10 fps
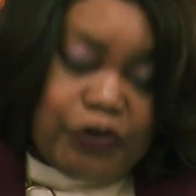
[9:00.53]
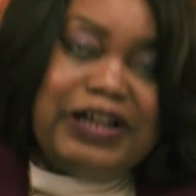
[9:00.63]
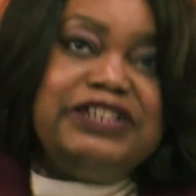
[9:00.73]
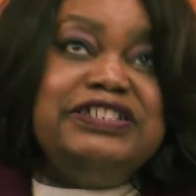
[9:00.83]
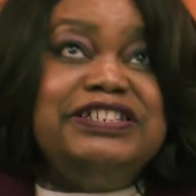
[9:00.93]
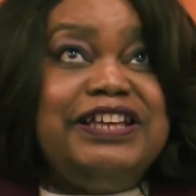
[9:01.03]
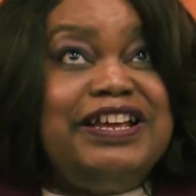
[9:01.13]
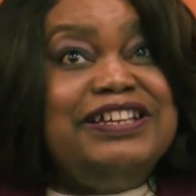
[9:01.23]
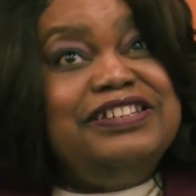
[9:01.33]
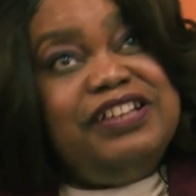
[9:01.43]
I should say
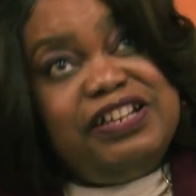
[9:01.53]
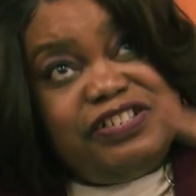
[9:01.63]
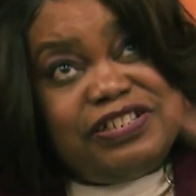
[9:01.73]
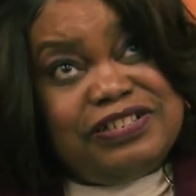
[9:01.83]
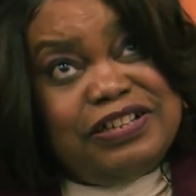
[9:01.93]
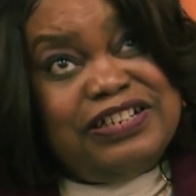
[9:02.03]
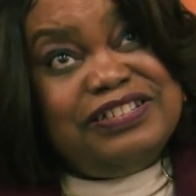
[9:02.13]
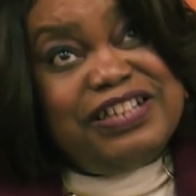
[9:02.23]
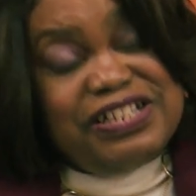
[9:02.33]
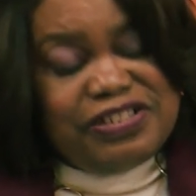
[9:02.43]

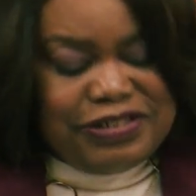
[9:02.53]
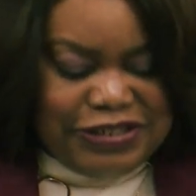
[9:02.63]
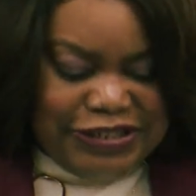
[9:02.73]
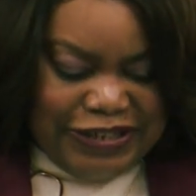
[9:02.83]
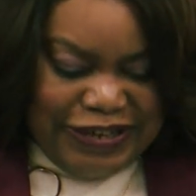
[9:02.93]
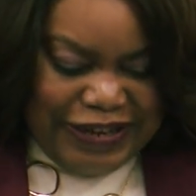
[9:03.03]
allegedly.